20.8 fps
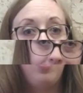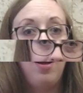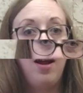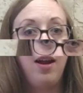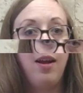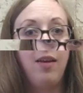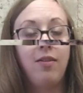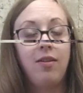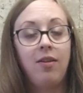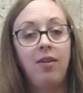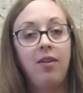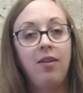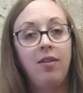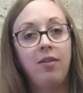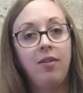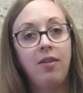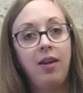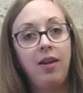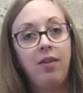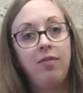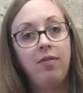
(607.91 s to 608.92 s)
I started
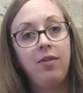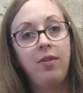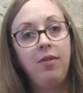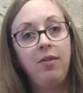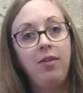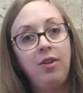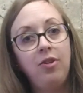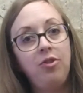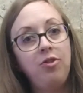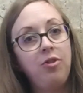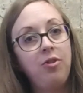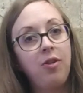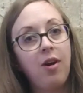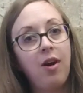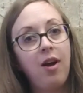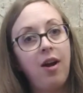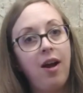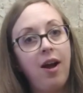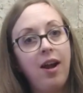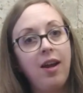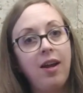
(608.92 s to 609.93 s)
learning flute in junior
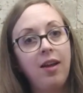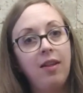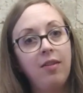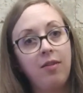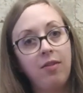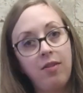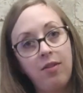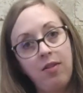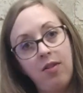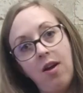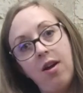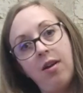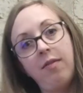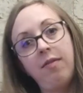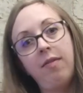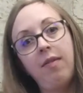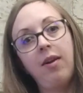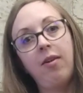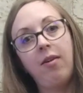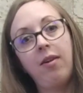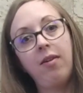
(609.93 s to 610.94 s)
high and learned the long
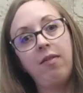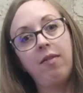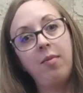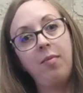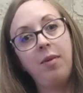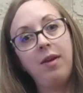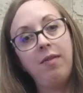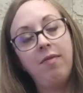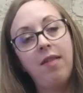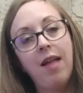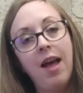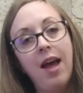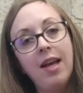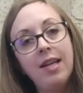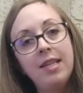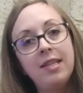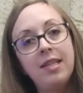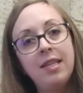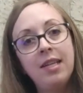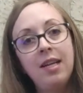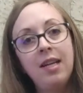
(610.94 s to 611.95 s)
fingering for
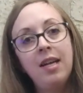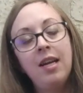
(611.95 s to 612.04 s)
B-flat.